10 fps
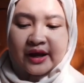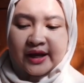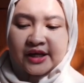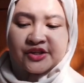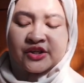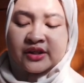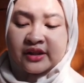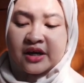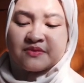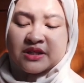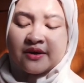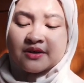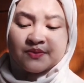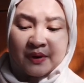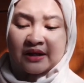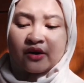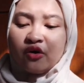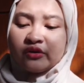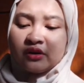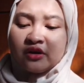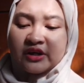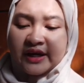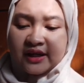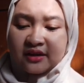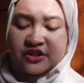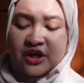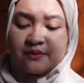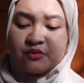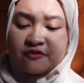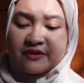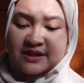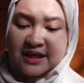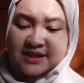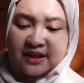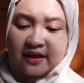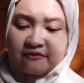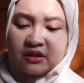age, time spent on learning English, and proficiency level